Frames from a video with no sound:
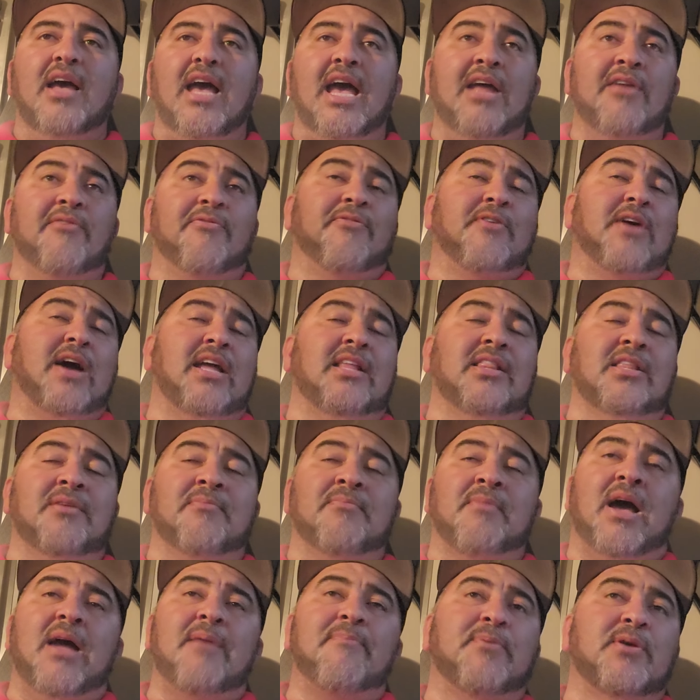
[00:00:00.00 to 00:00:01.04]
And finally,
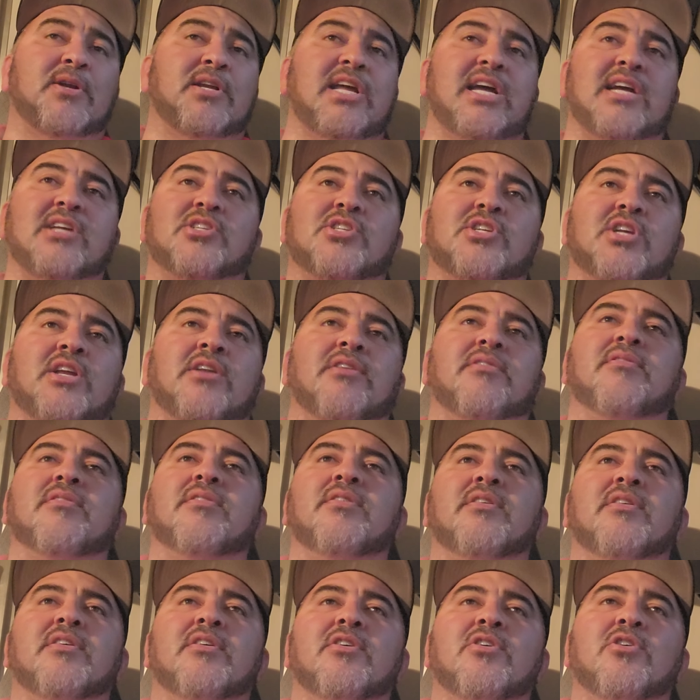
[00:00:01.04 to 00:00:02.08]
my prediction.
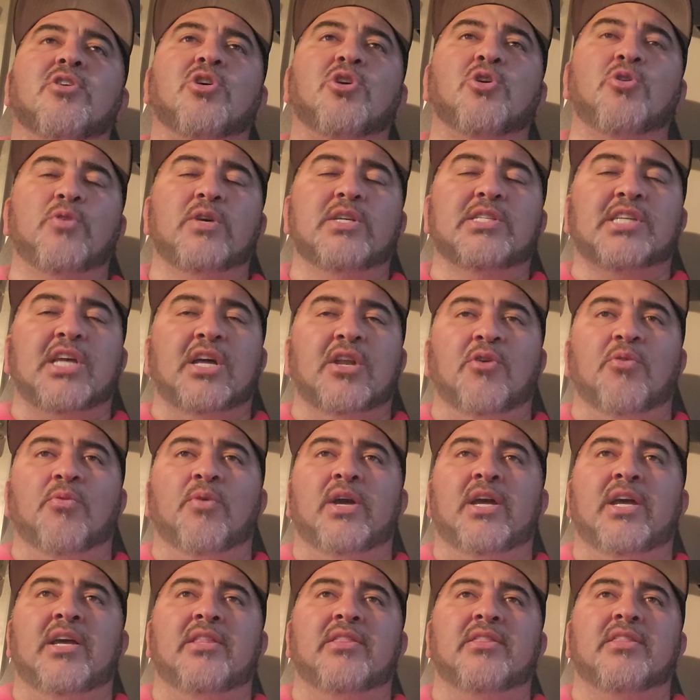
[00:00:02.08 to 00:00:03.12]
Who is going to
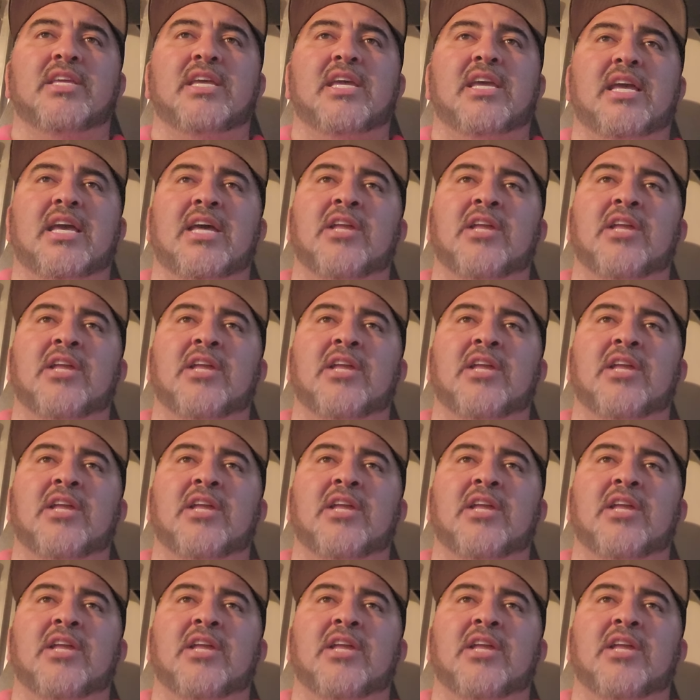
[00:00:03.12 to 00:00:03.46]
win the